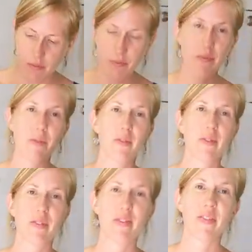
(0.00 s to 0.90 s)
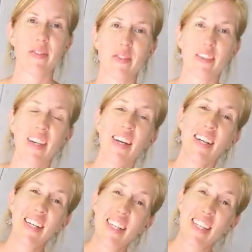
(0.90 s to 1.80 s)
I'm all done digging.
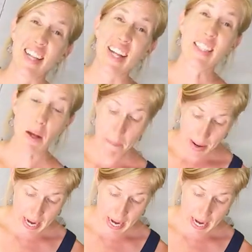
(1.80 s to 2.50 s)
Tina's That's making